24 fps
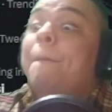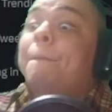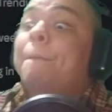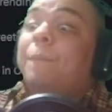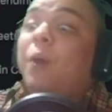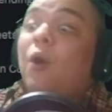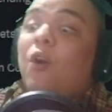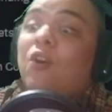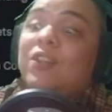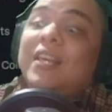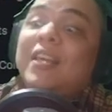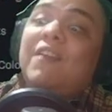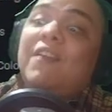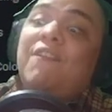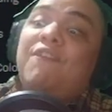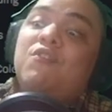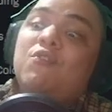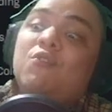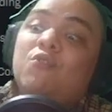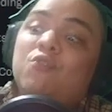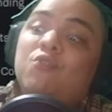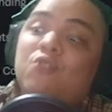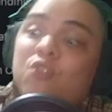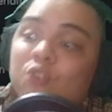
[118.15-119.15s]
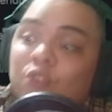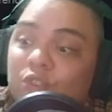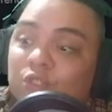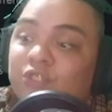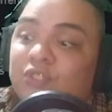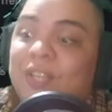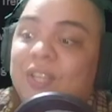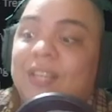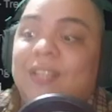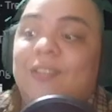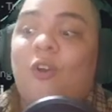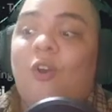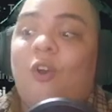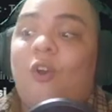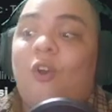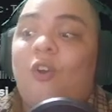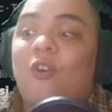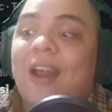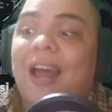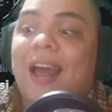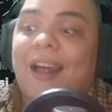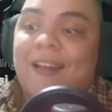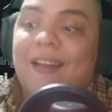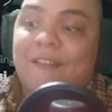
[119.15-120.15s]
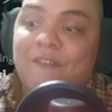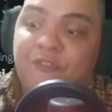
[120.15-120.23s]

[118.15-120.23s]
But if you use it on a